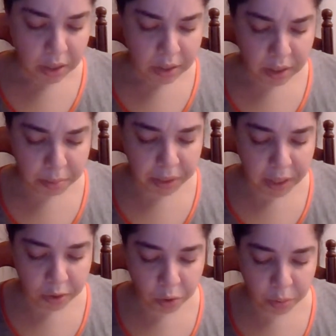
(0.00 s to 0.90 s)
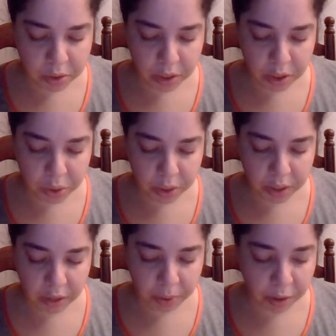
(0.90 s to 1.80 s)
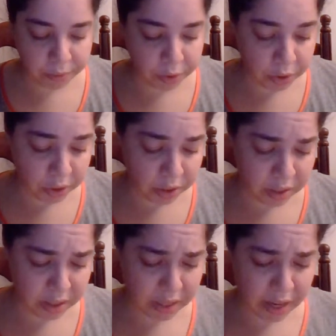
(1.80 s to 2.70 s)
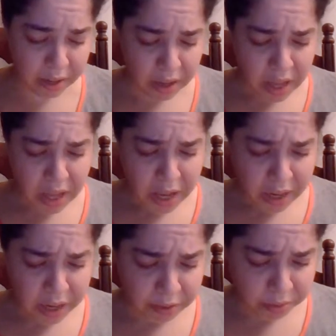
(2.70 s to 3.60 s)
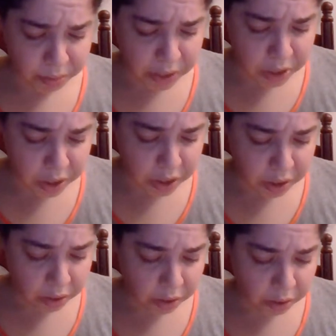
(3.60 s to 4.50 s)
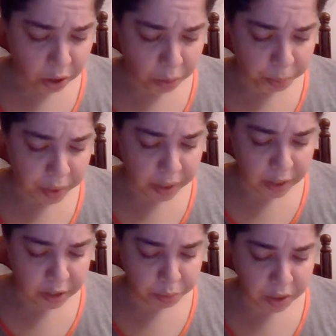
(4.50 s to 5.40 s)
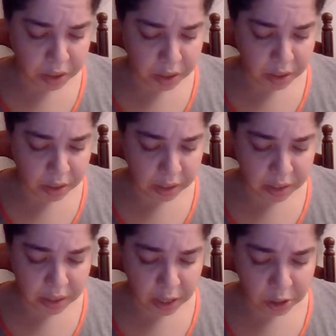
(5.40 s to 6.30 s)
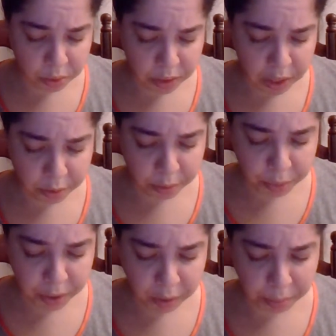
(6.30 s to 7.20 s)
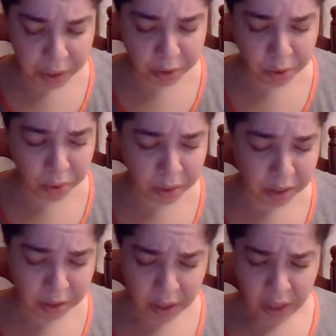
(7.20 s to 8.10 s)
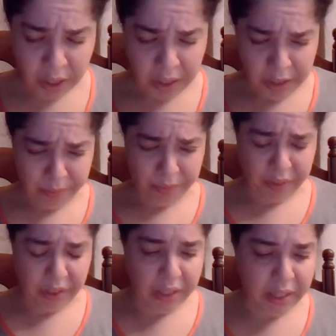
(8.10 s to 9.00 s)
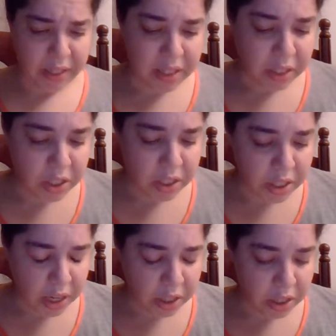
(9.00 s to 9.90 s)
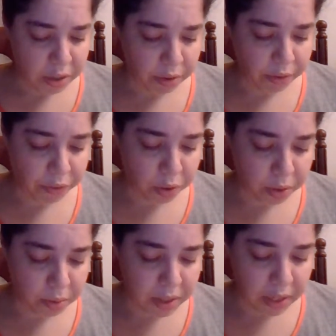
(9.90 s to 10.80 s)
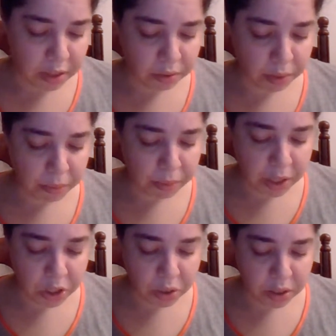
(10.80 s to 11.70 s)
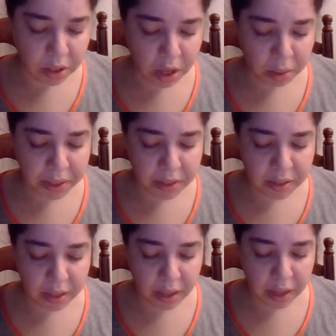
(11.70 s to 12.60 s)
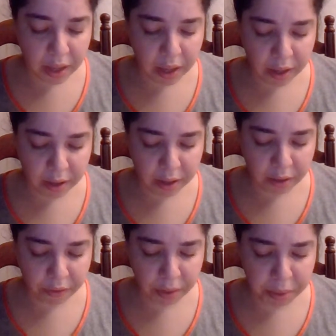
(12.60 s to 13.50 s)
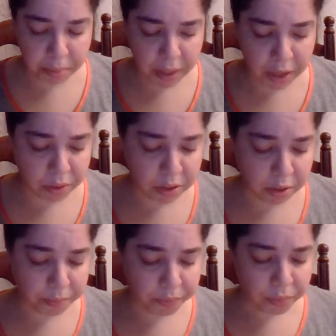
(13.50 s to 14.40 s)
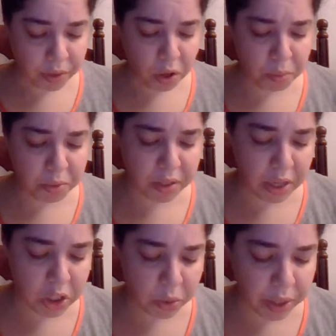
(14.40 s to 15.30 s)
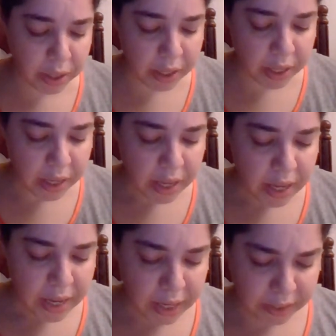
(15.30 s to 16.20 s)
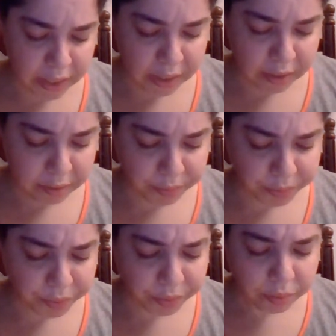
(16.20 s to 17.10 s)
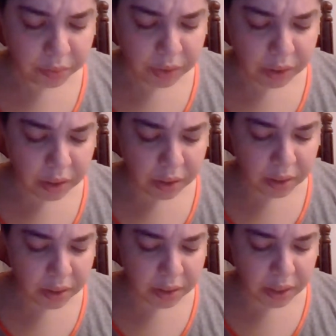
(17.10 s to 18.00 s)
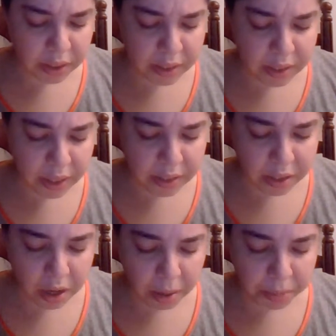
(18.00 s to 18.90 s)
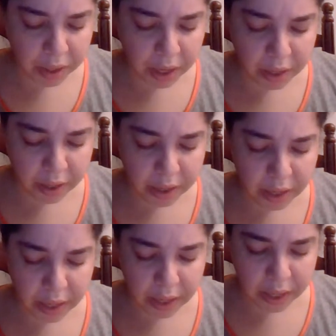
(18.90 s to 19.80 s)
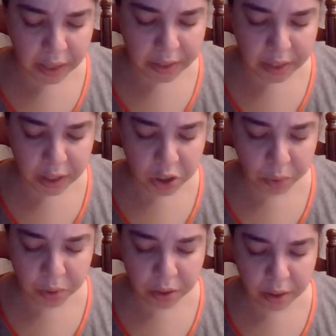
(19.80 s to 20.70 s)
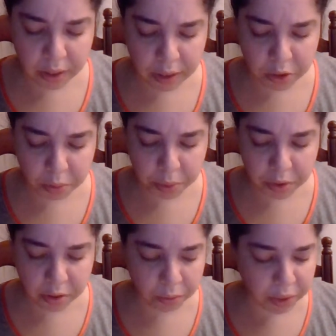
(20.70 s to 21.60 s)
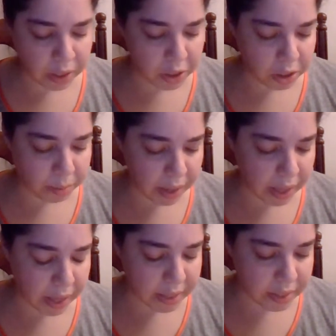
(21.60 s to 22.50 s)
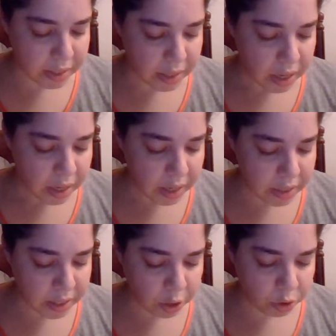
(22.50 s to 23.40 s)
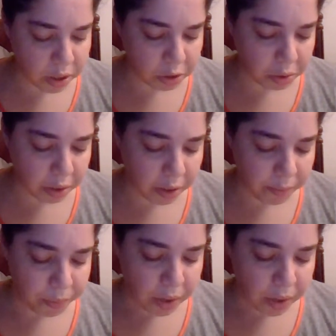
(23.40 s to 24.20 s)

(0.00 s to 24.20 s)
Some latent homosexuals have powerful urges that never reach open expression in sexual encounter but appear only in such secondary forms as feminine interests, hobbies, and effeminate mannerism. Homosexuality is at, is at least as complicated a sexual interpersonal relationship as is heterosexuality.